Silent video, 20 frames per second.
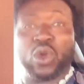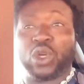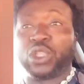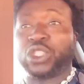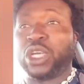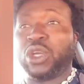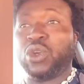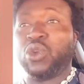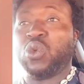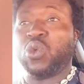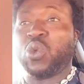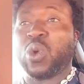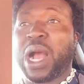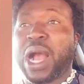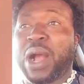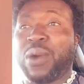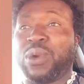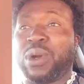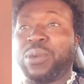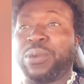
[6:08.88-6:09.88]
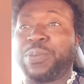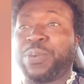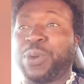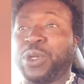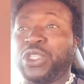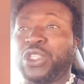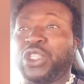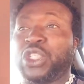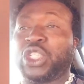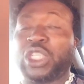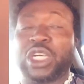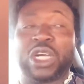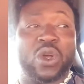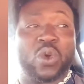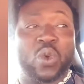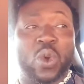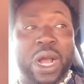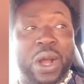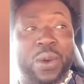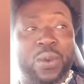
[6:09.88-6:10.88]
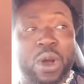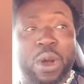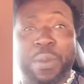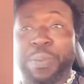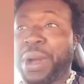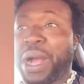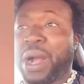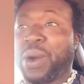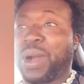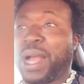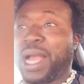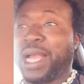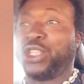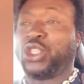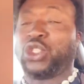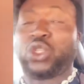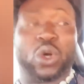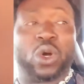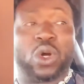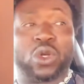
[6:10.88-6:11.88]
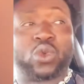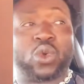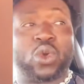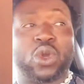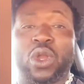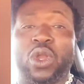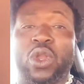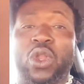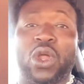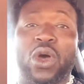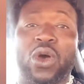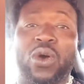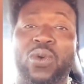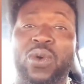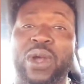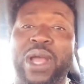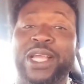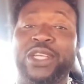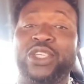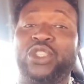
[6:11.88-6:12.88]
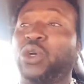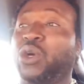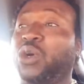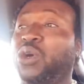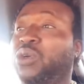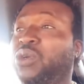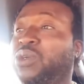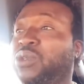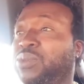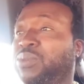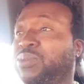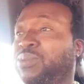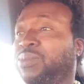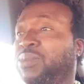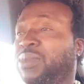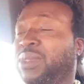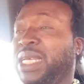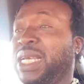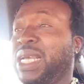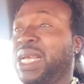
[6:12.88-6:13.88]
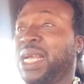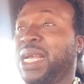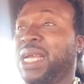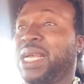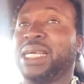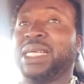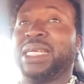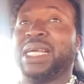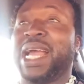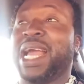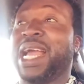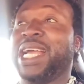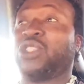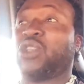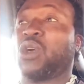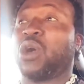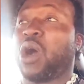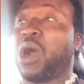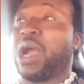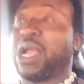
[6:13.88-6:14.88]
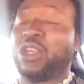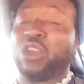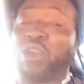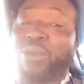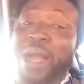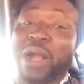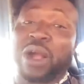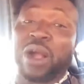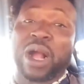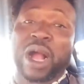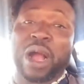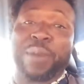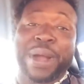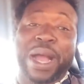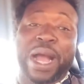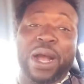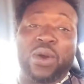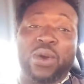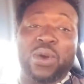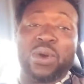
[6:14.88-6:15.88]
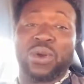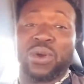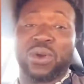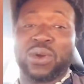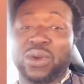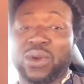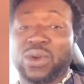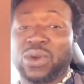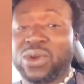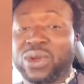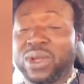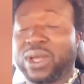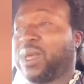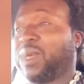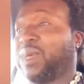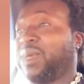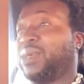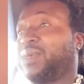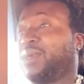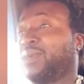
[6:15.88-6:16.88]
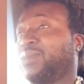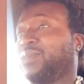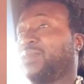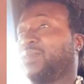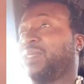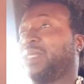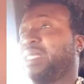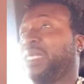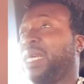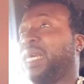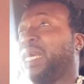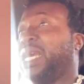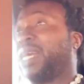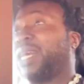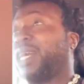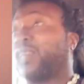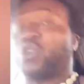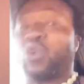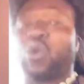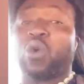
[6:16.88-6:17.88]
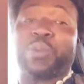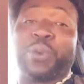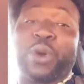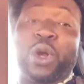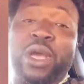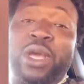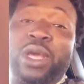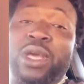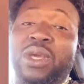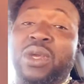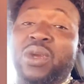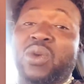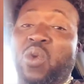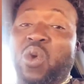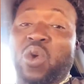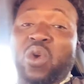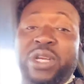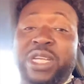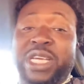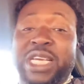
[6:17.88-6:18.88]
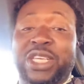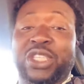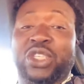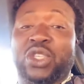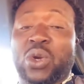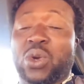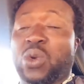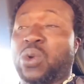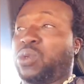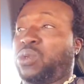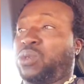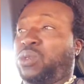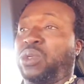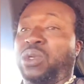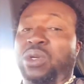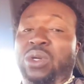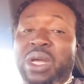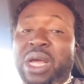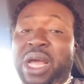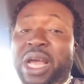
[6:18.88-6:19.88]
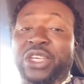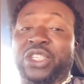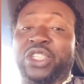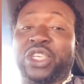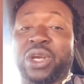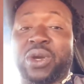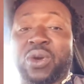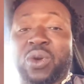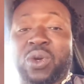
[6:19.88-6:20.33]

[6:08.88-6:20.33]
to lose you, I want a politician, I want power, I job for a long, I job. Are you going to go about? Hey, I got some boy, go on easy, I share